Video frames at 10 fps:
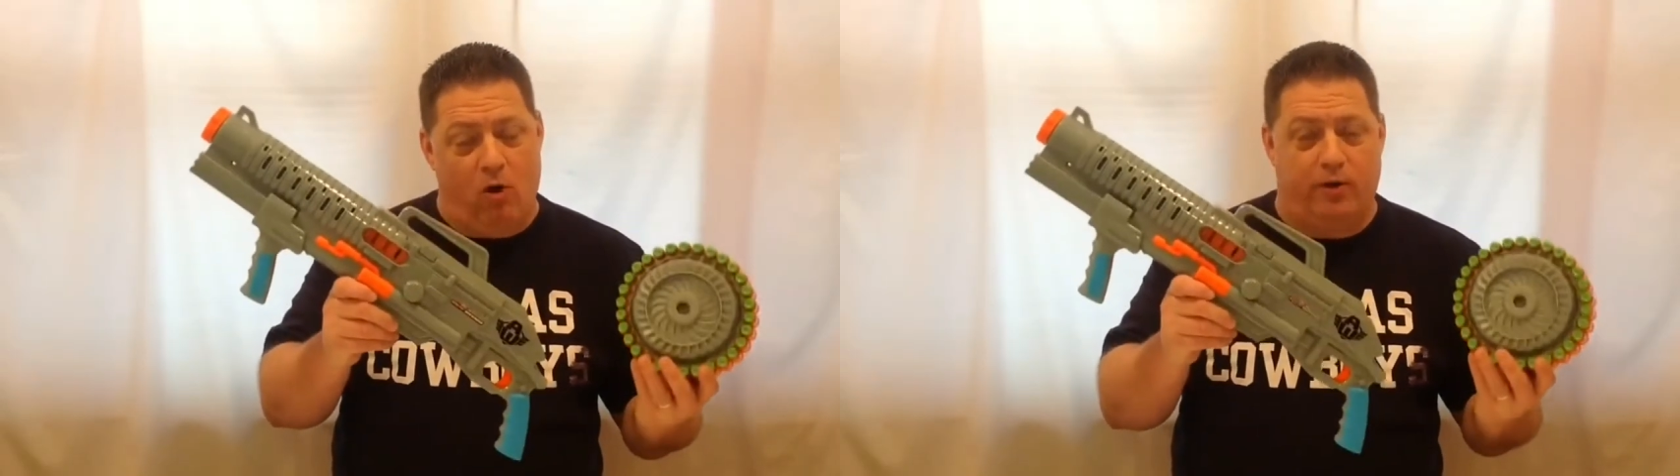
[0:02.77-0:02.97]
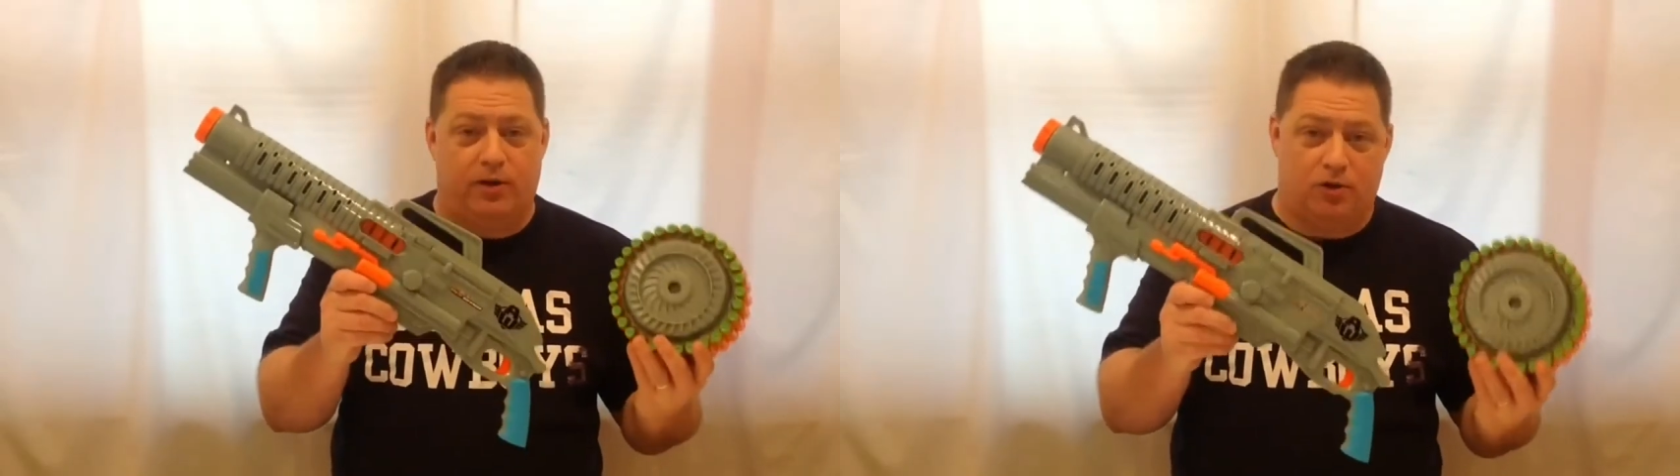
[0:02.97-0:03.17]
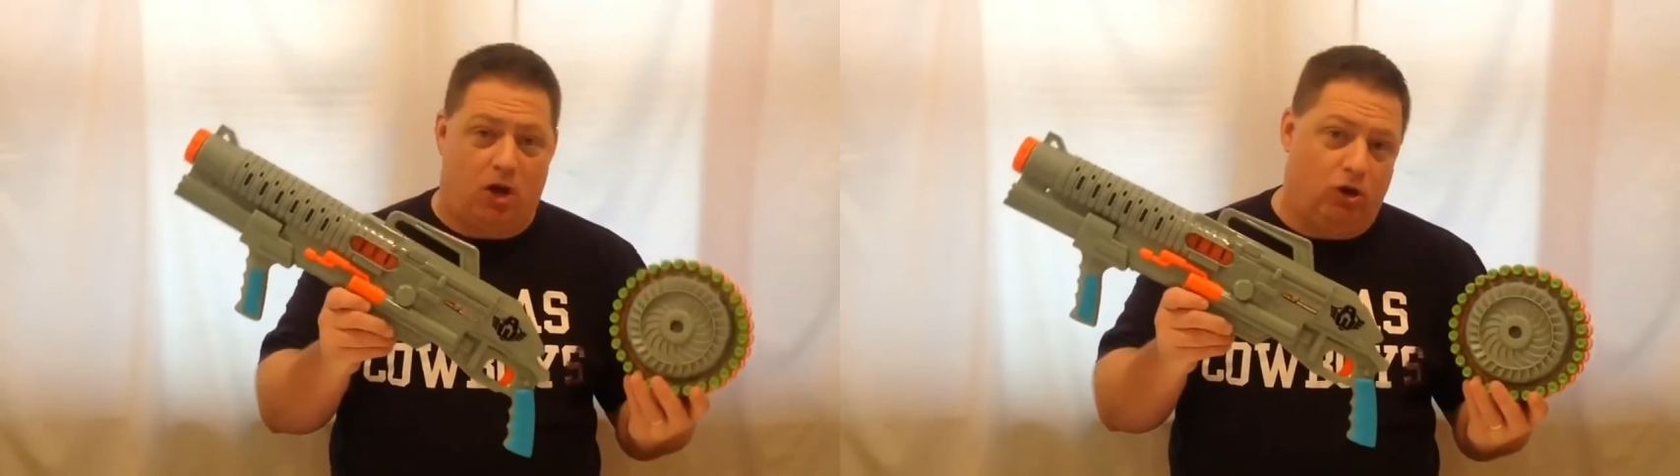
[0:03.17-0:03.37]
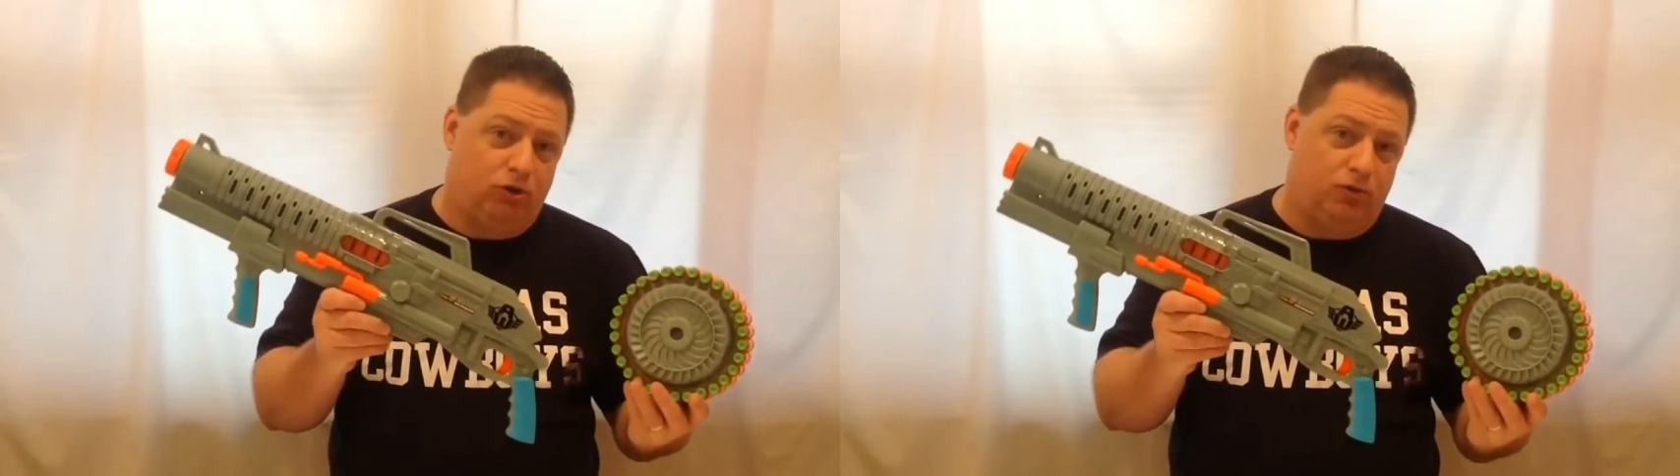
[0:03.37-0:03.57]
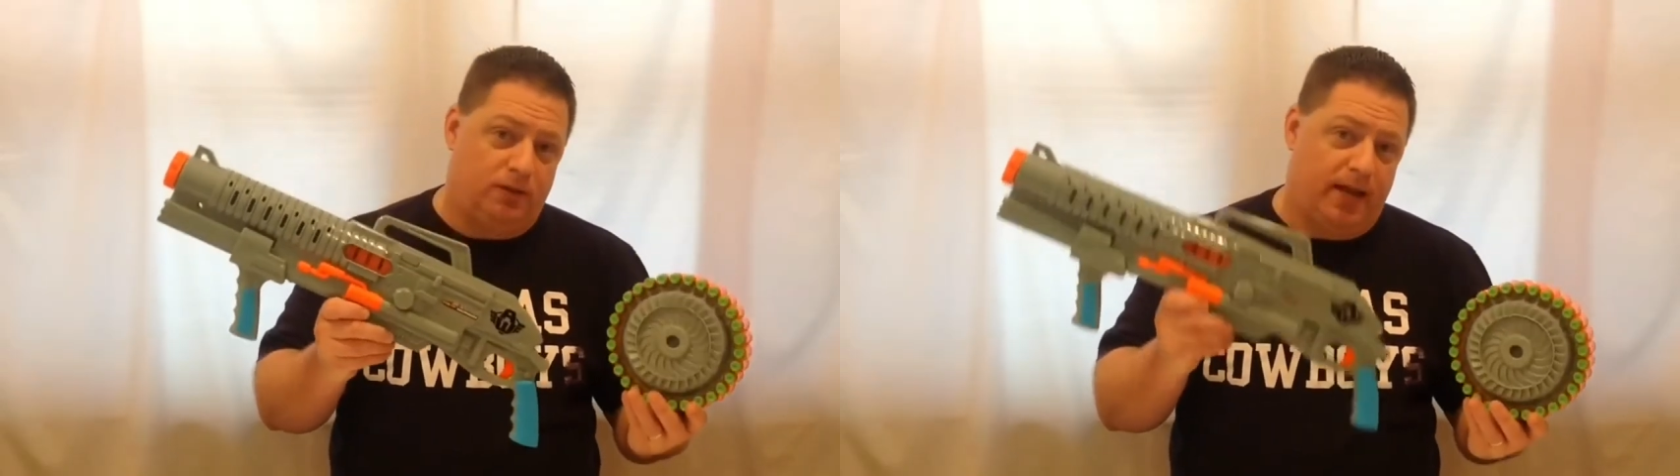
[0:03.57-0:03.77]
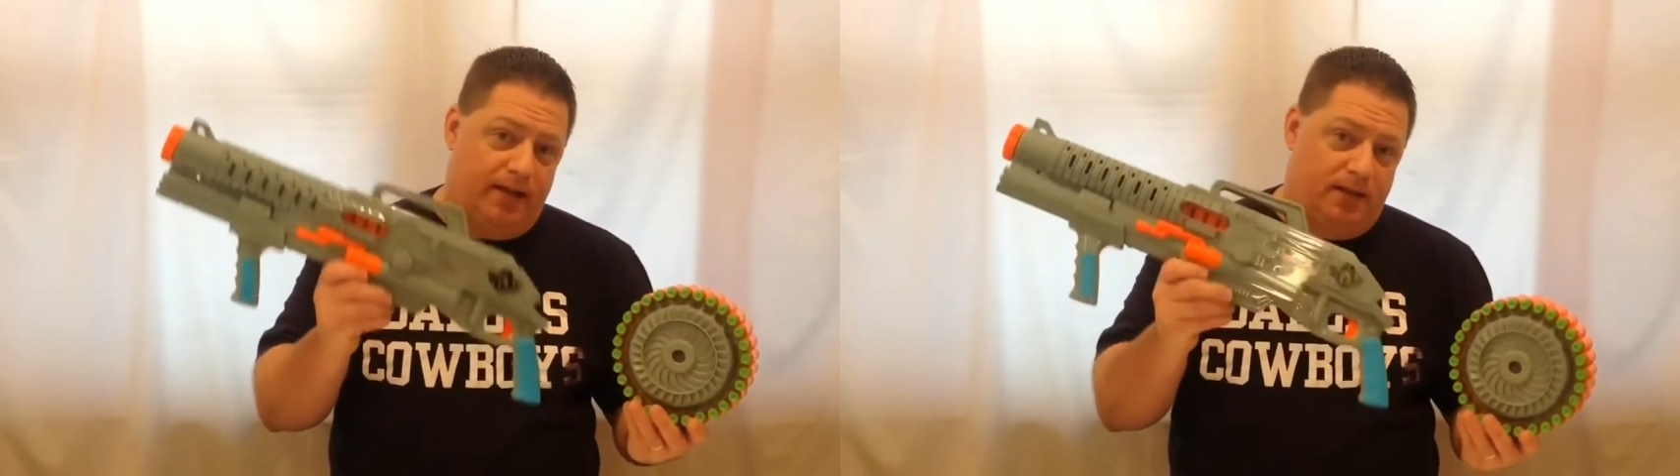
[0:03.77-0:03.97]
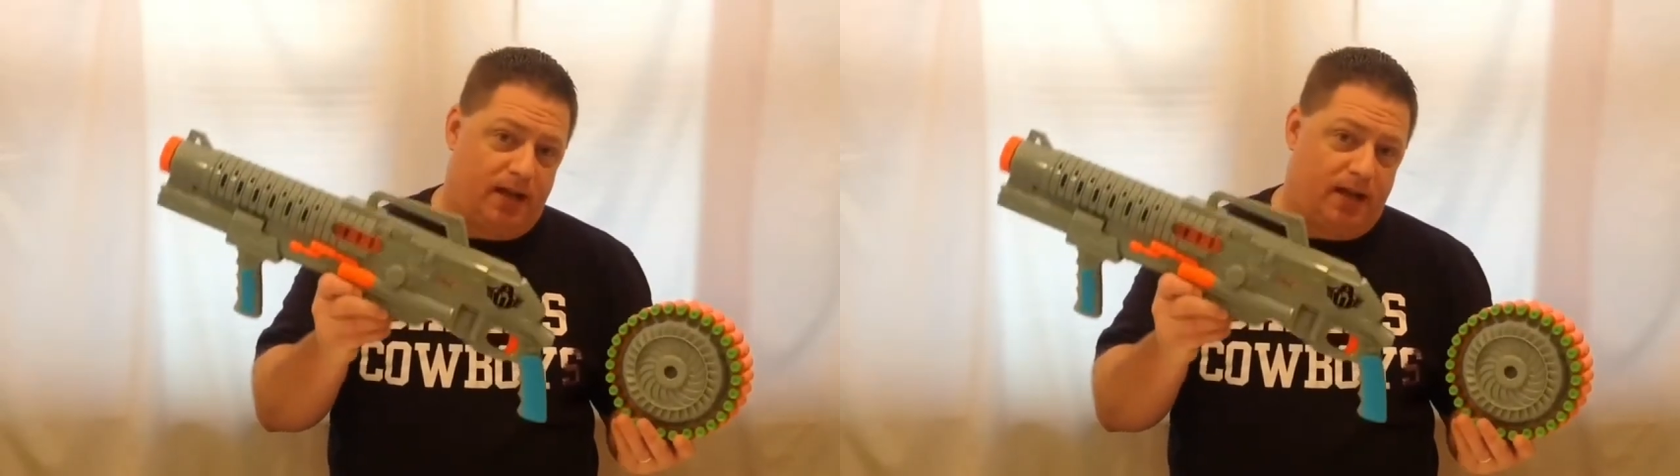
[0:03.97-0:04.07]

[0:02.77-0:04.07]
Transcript: Warriors Ultra Tek